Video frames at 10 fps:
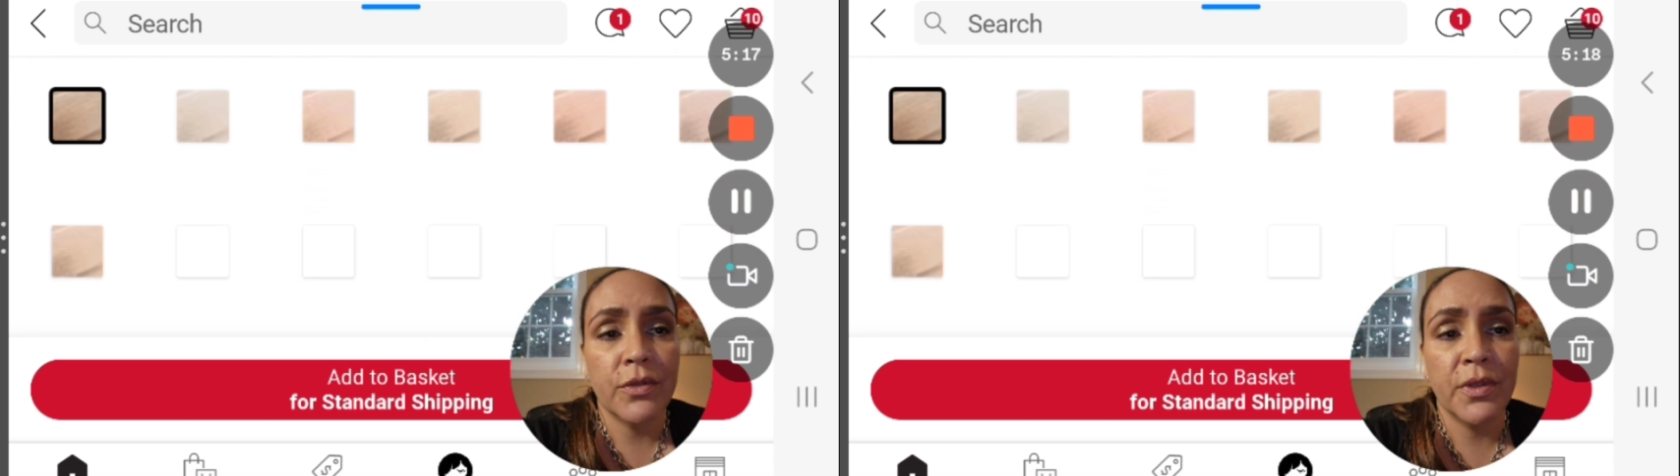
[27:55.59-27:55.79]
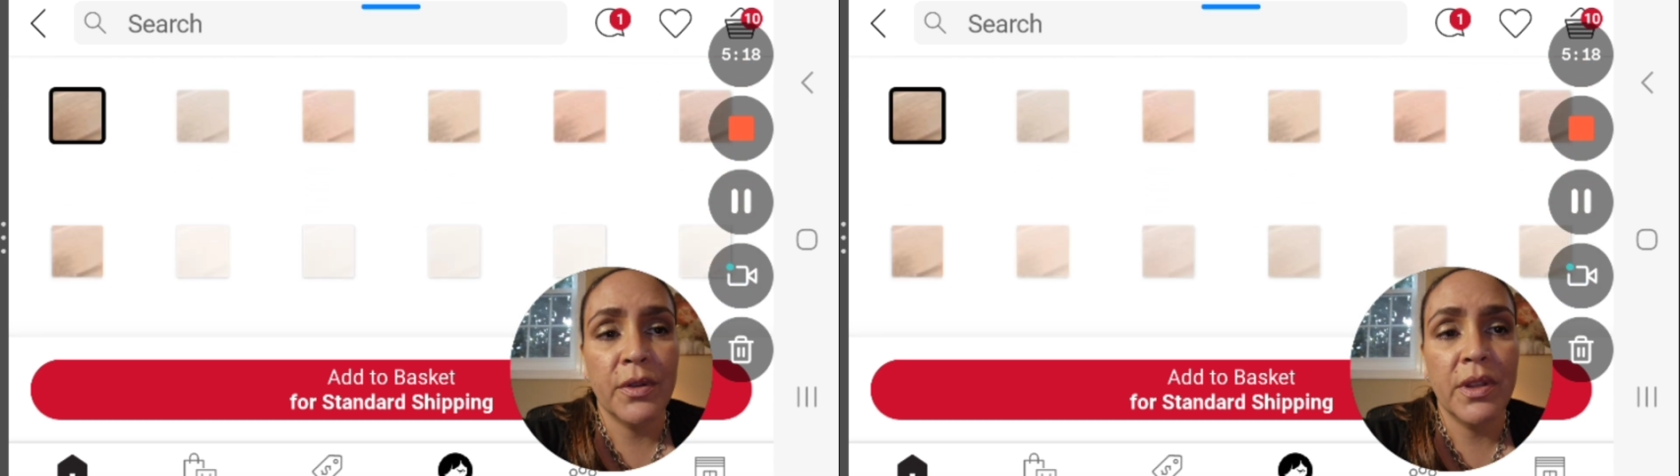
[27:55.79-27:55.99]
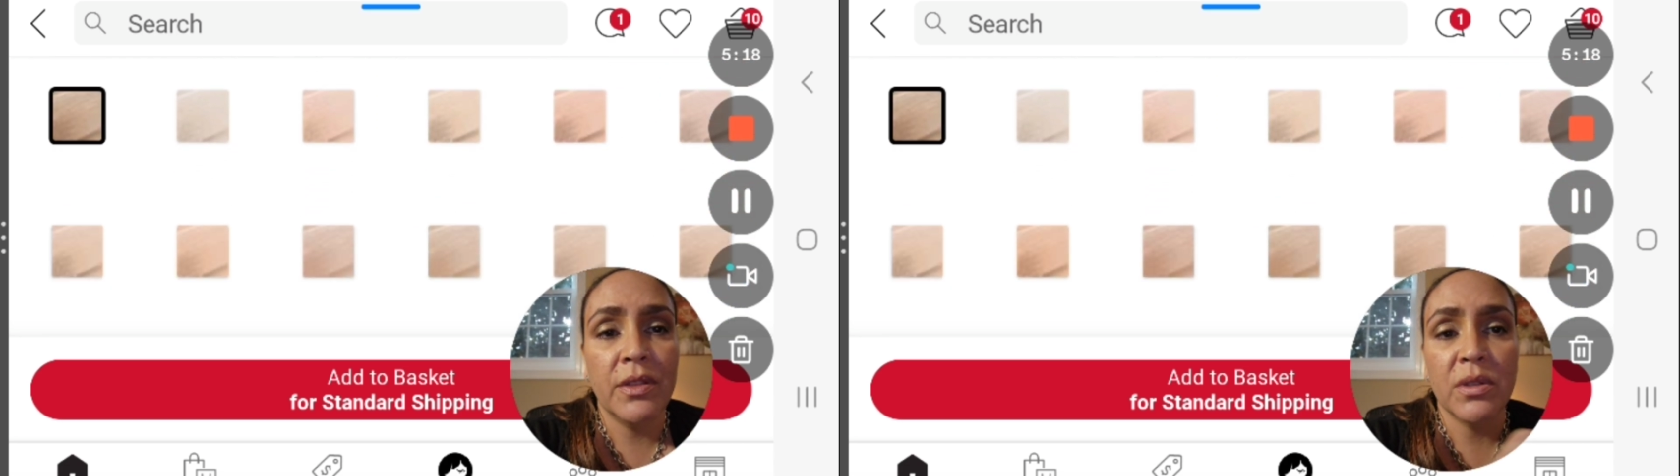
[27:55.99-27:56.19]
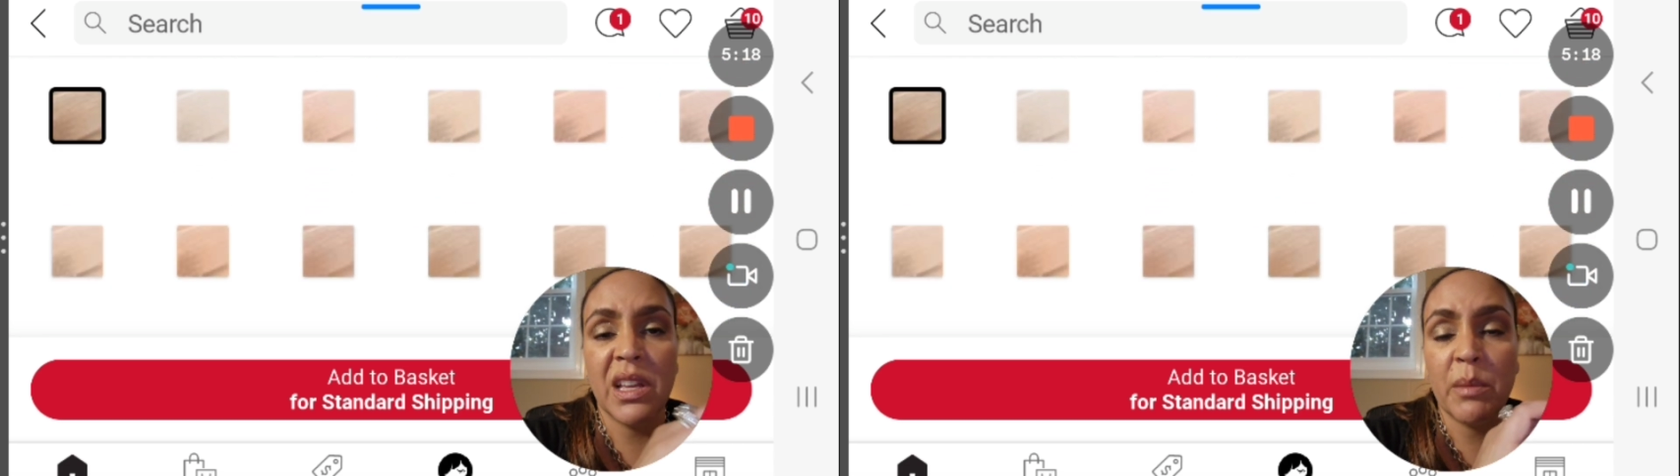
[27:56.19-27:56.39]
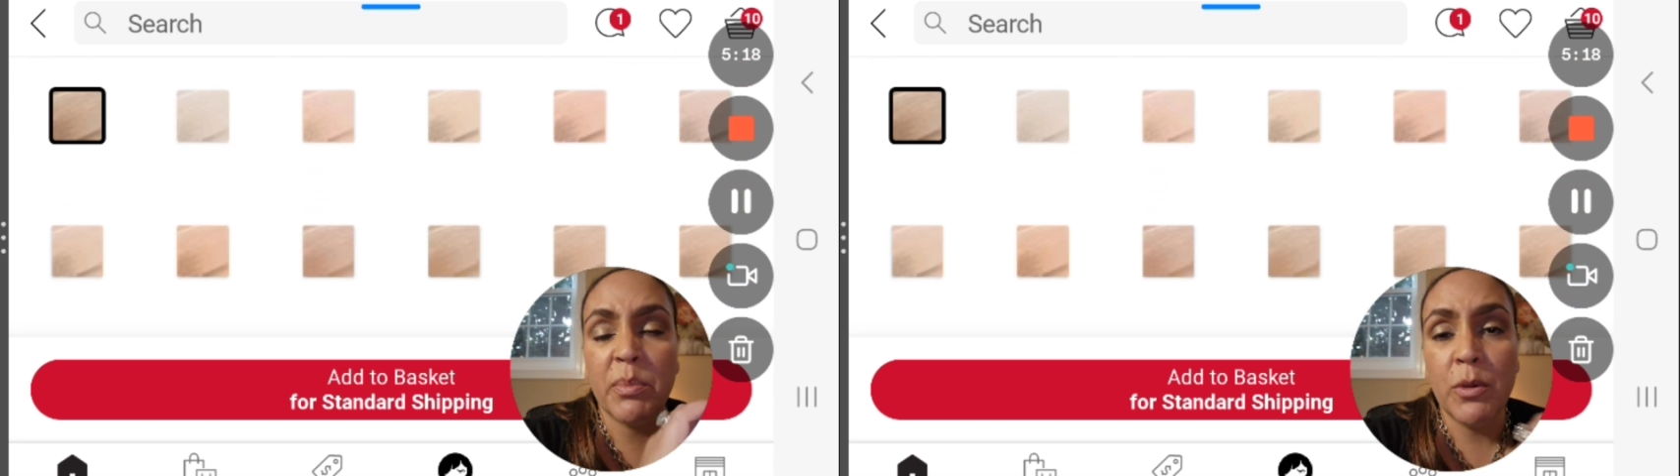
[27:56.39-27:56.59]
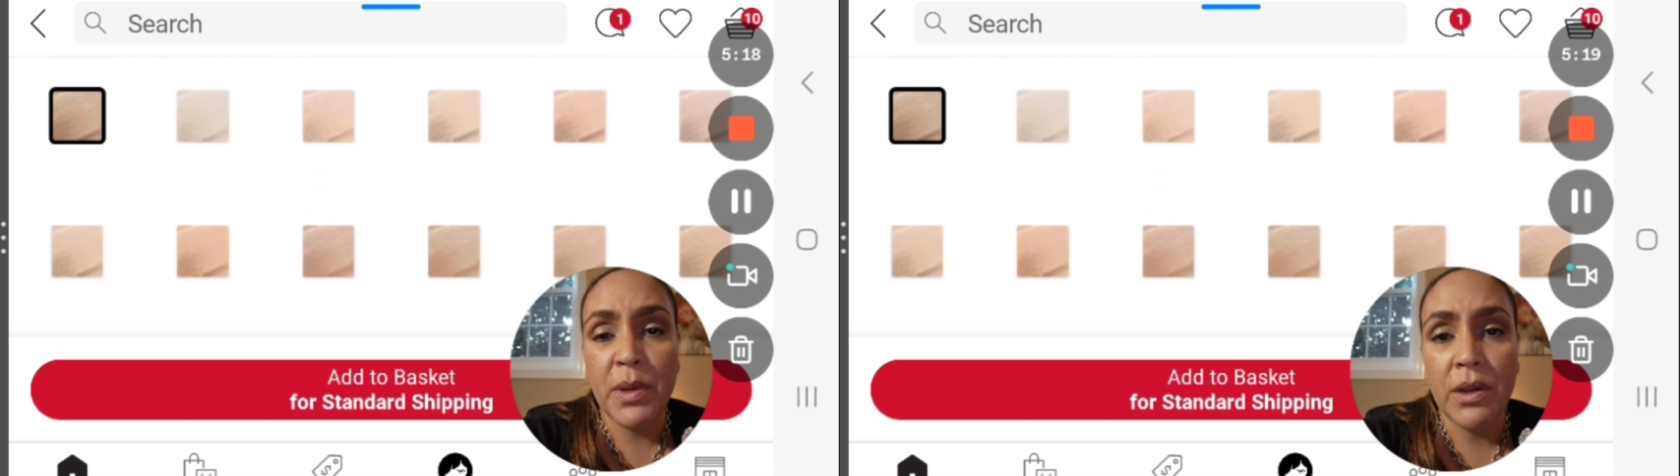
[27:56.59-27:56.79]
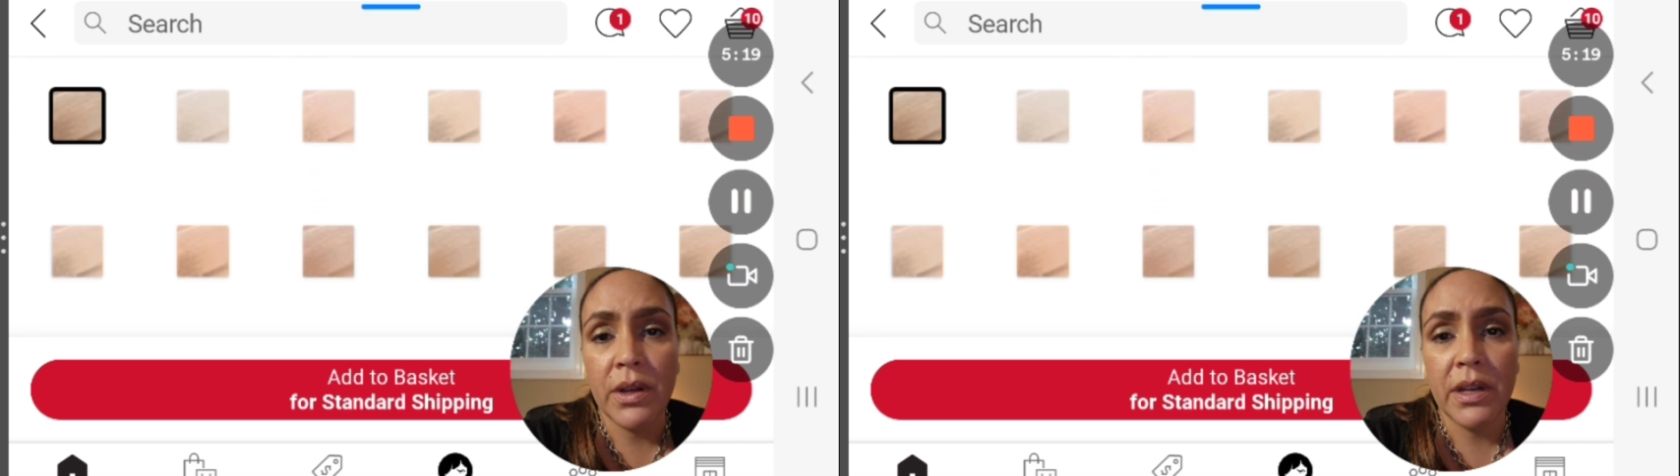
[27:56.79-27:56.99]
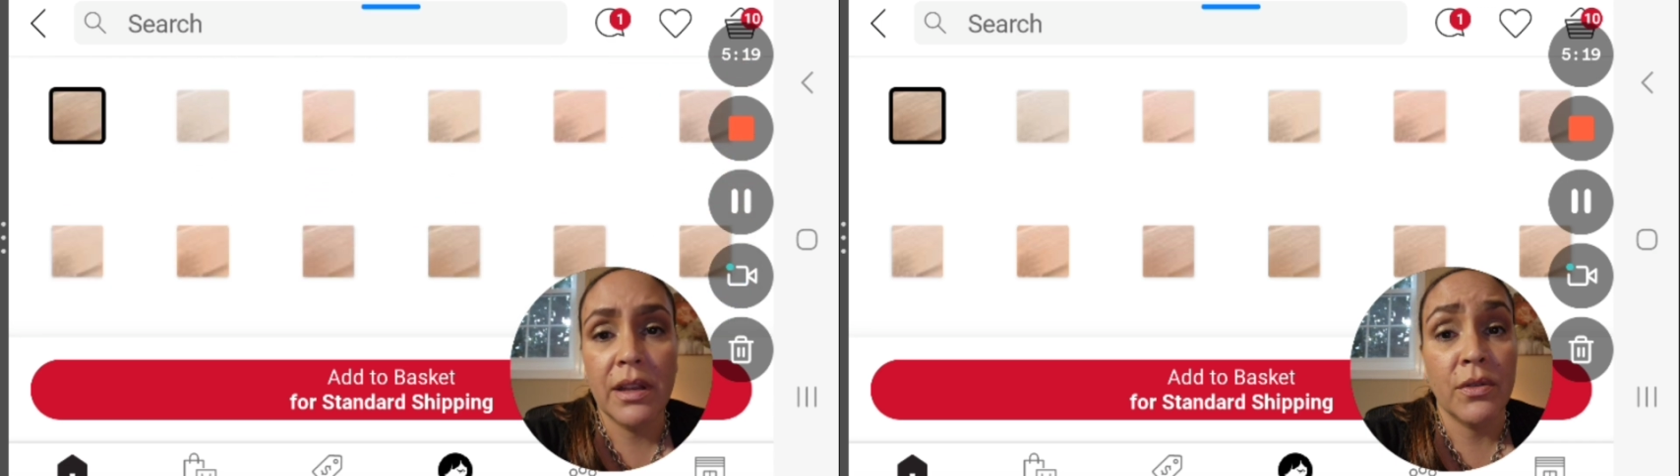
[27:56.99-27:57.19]
They're either like pooping on
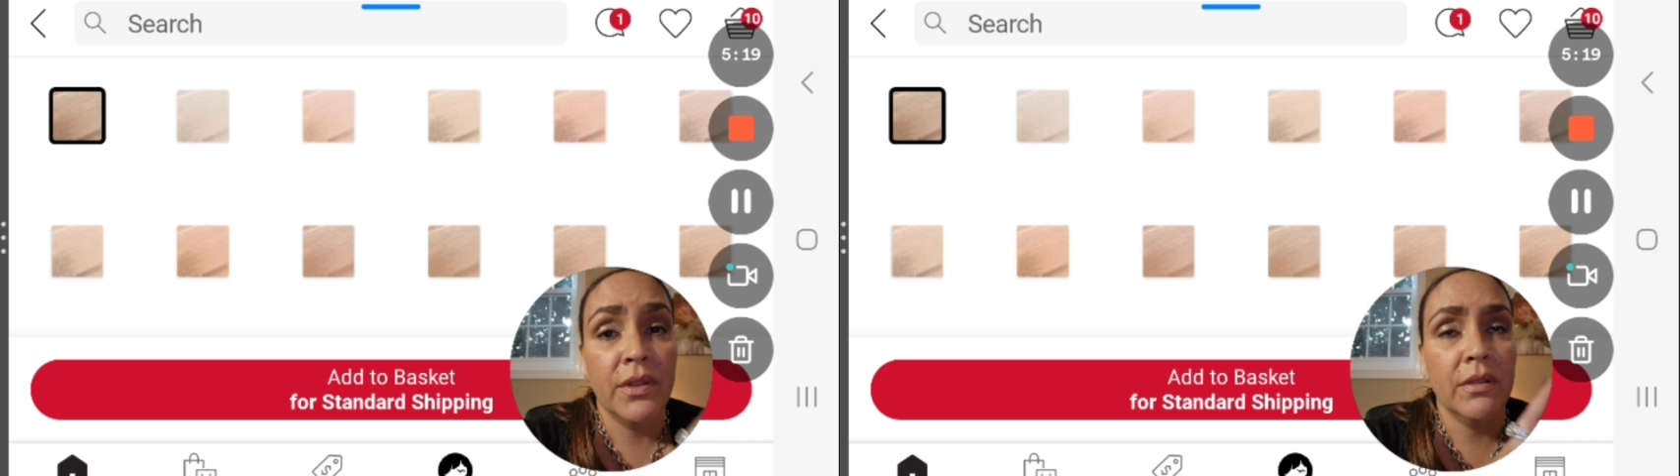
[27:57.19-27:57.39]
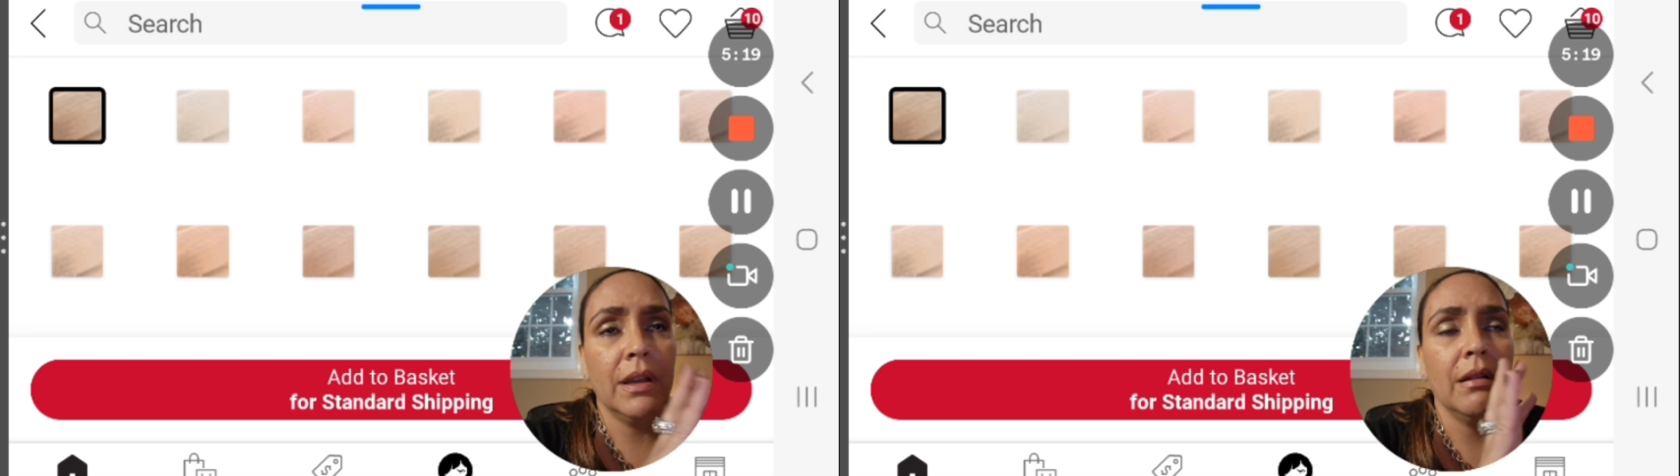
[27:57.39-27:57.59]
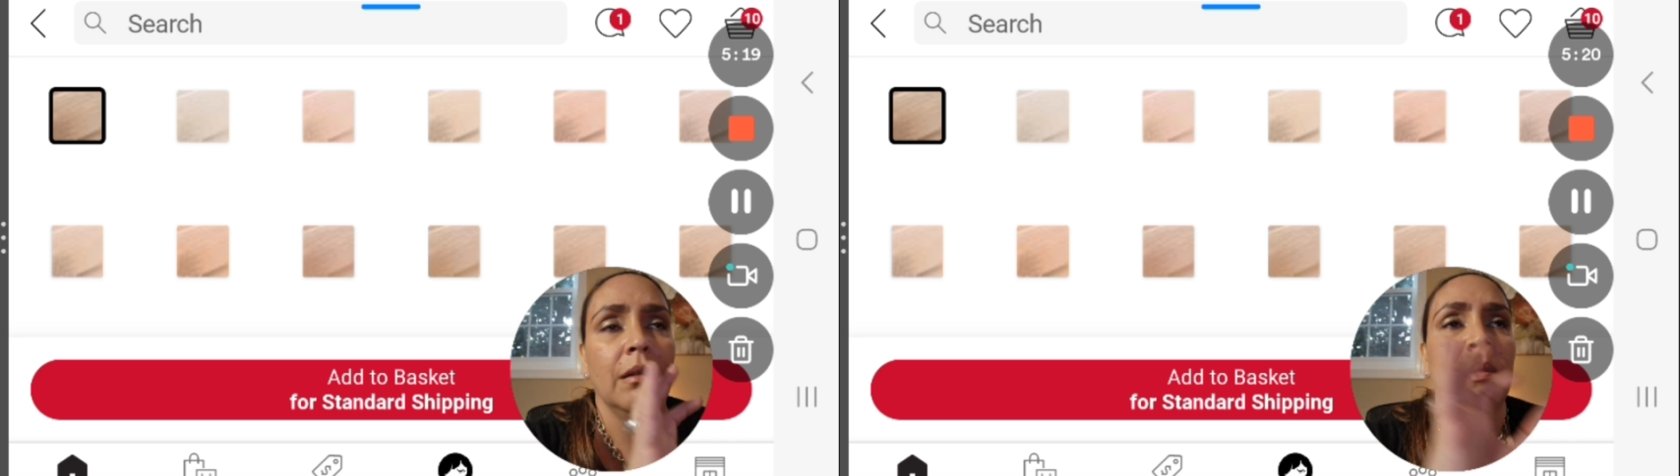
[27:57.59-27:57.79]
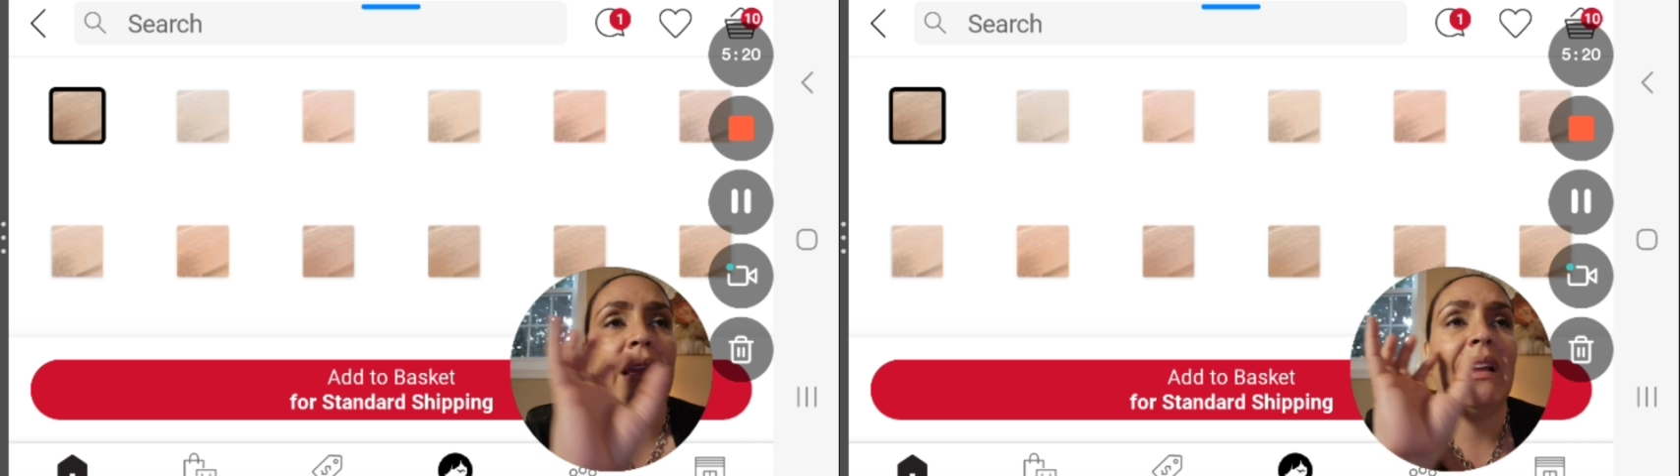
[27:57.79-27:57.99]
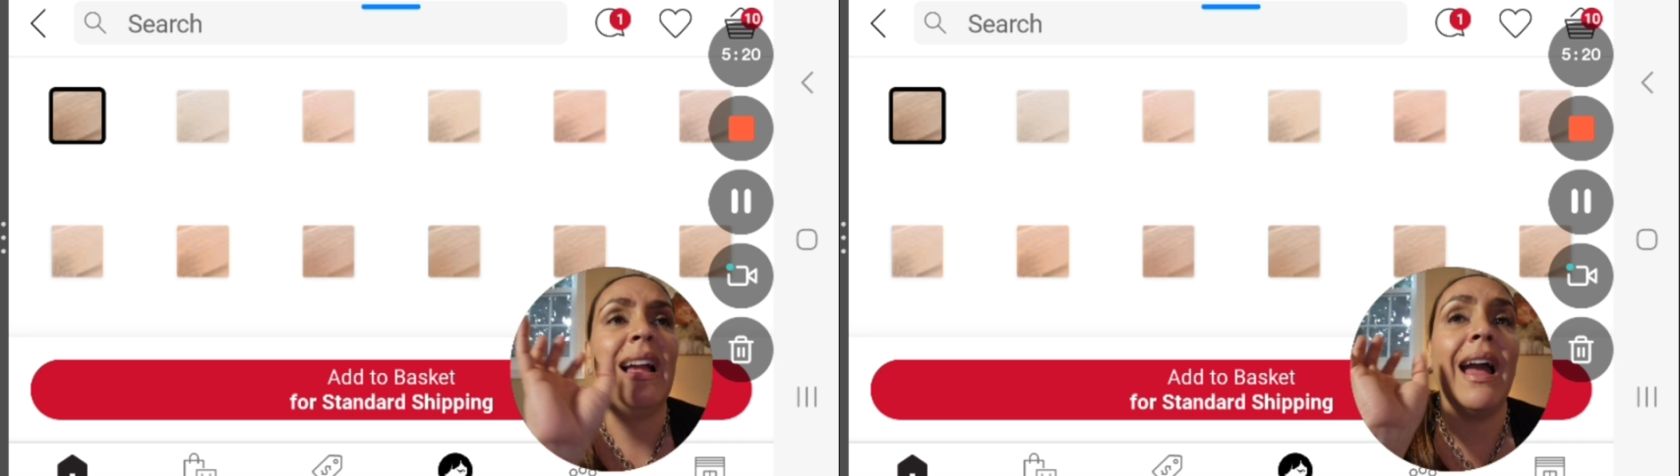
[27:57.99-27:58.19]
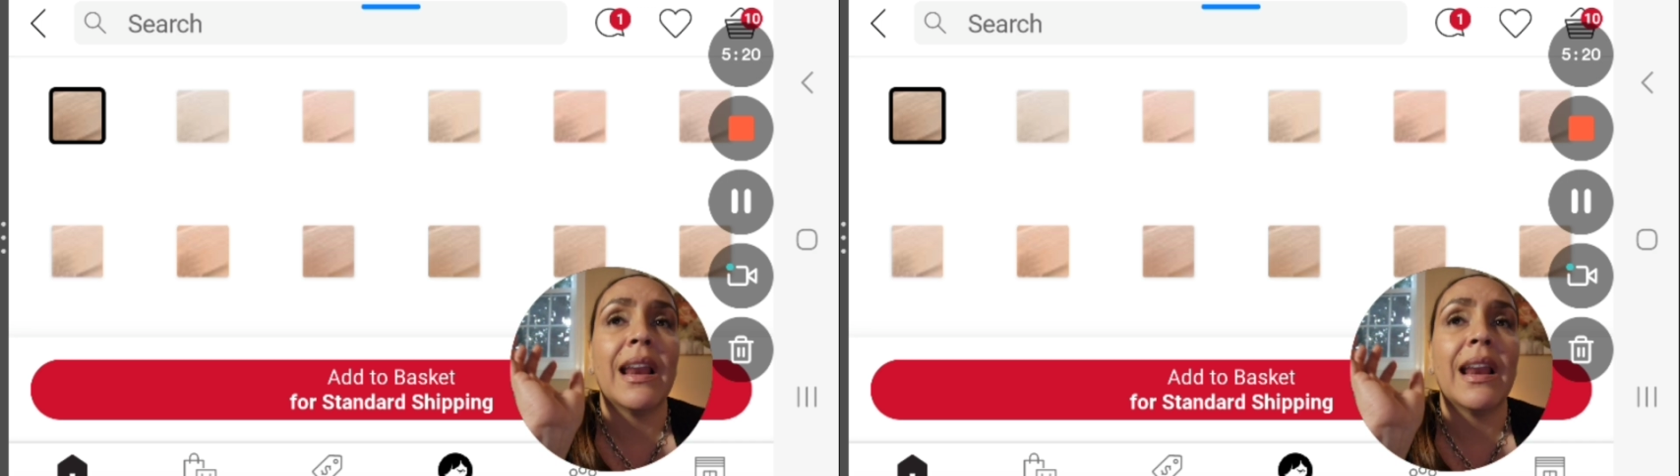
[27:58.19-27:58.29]
it or they're like, oh my God,